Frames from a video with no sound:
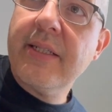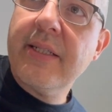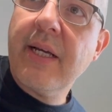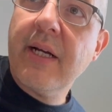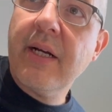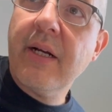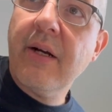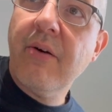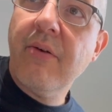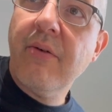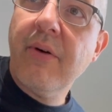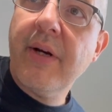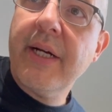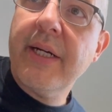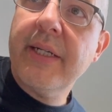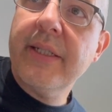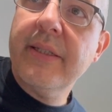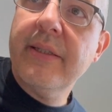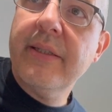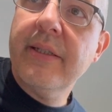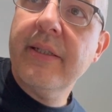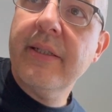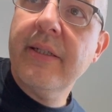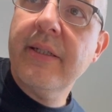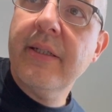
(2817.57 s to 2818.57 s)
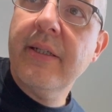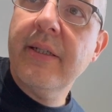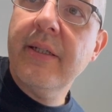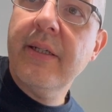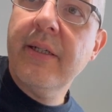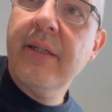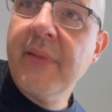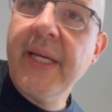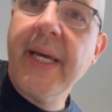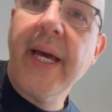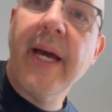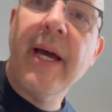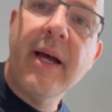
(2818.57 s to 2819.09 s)
that correct?
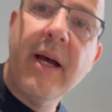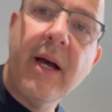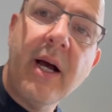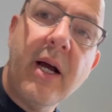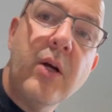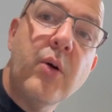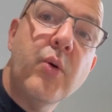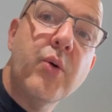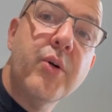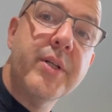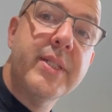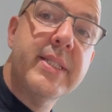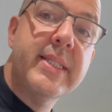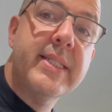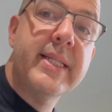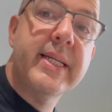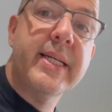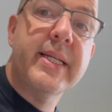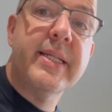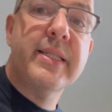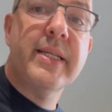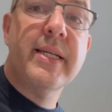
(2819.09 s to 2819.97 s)
Yeah, I ordered 6.